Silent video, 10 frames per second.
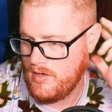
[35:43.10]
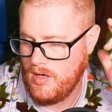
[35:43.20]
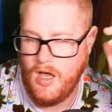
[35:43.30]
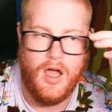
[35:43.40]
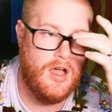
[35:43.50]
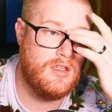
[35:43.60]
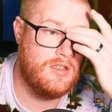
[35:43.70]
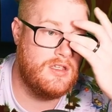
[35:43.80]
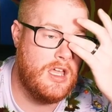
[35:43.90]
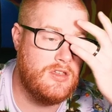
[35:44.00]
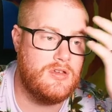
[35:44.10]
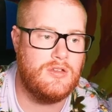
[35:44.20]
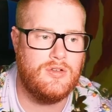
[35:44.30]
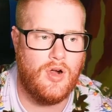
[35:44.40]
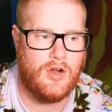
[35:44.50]
Yeah, you could
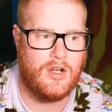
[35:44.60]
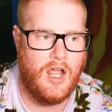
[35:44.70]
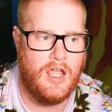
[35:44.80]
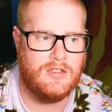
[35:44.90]
do Arcanine.